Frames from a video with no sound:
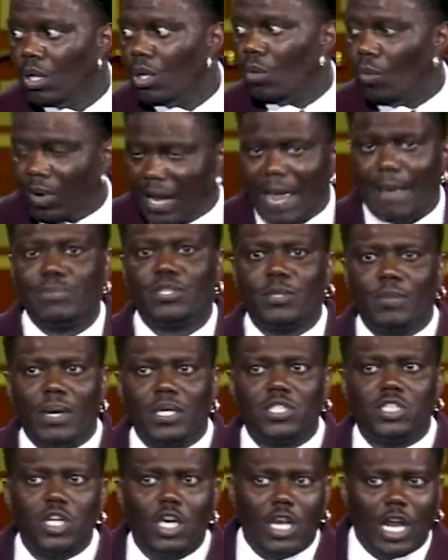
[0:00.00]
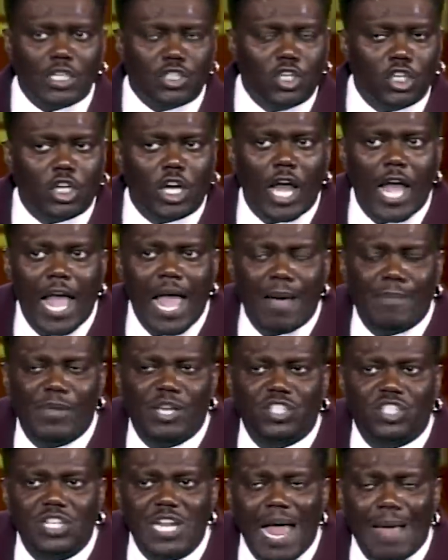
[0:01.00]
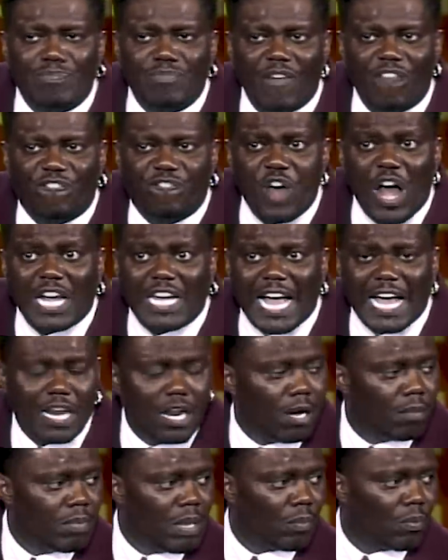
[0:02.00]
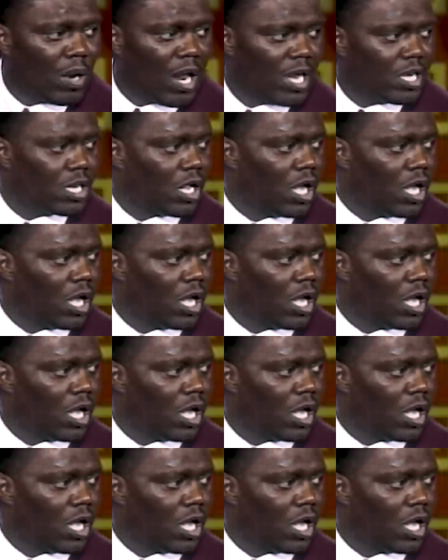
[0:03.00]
what happened to my son? I took a hammer and slapped the fuck out of him. That's what I